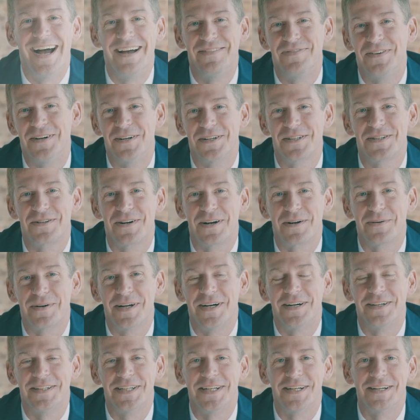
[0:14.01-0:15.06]
folks, Rick
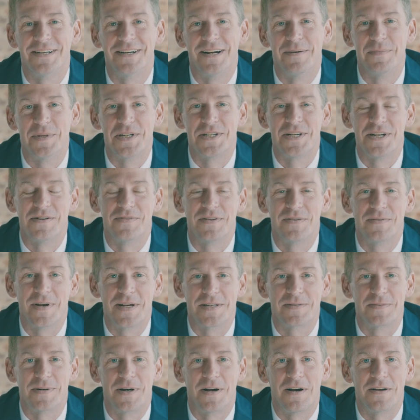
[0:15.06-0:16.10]
Wedell here. I'm the Chief
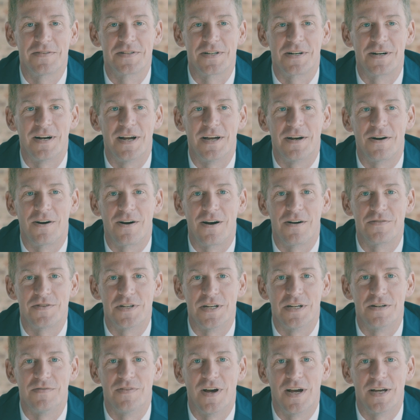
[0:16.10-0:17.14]
Investment Officer at
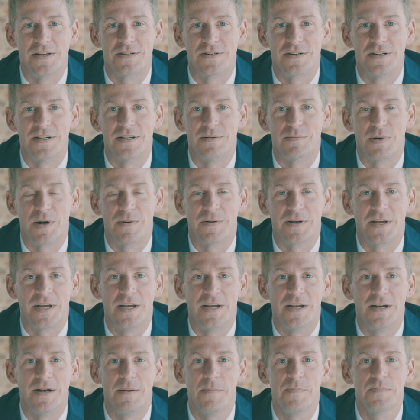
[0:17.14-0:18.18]
RFG Advisory in
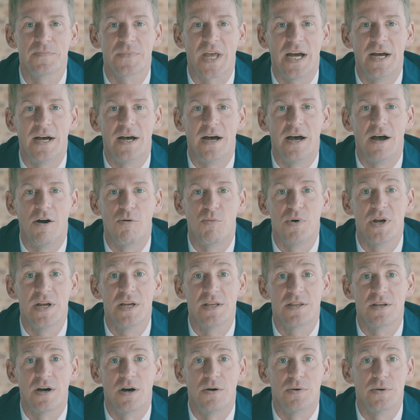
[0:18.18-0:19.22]
Birmingham.
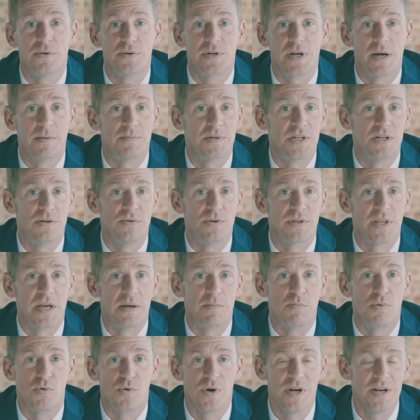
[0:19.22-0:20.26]
We thought we would come to you with a
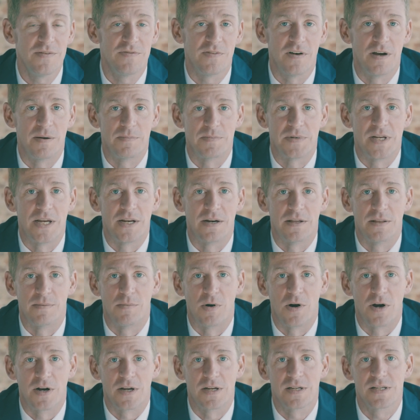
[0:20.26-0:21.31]
brief update on the
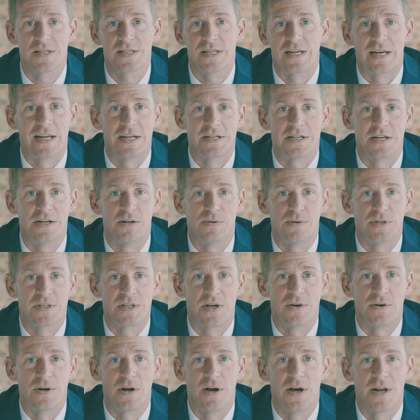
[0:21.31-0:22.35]
markets and let you know what's
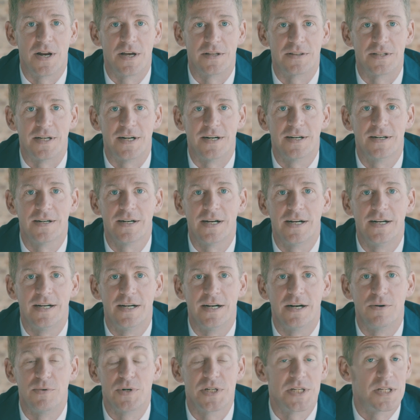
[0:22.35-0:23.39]
going on out there,
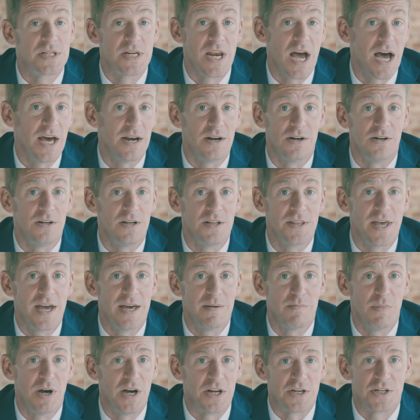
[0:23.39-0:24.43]
which is not all
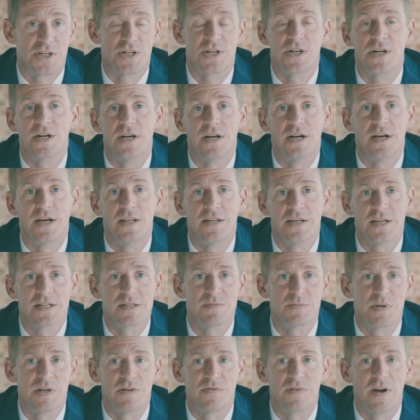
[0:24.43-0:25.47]
that much. The
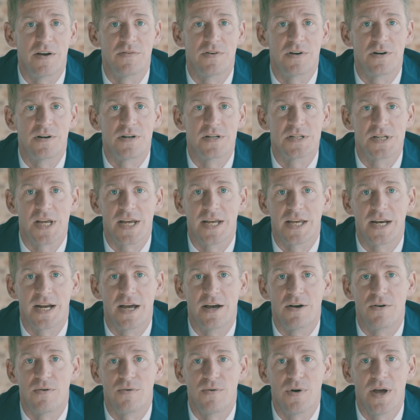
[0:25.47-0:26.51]
S&P 500 is hanging
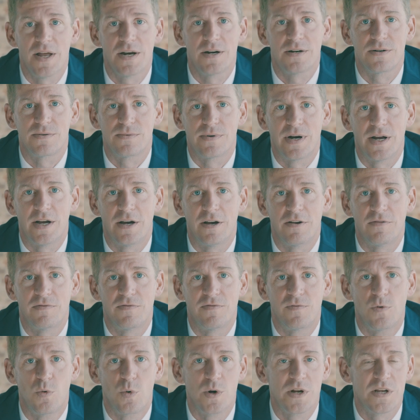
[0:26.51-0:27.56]
out right at around
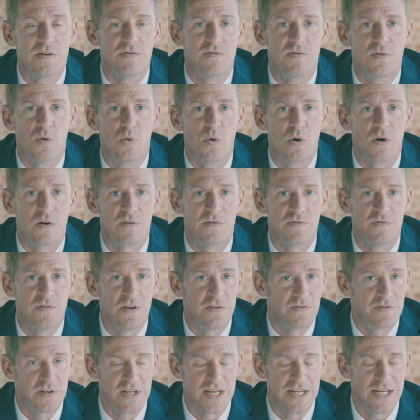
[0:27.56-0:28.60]

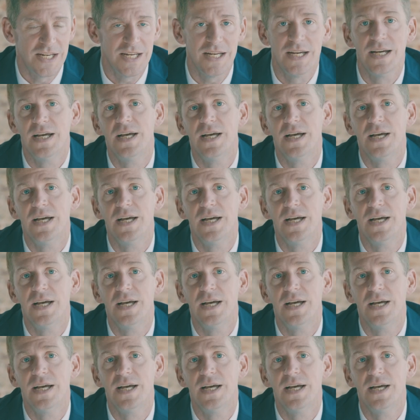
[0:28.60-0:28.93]
4450.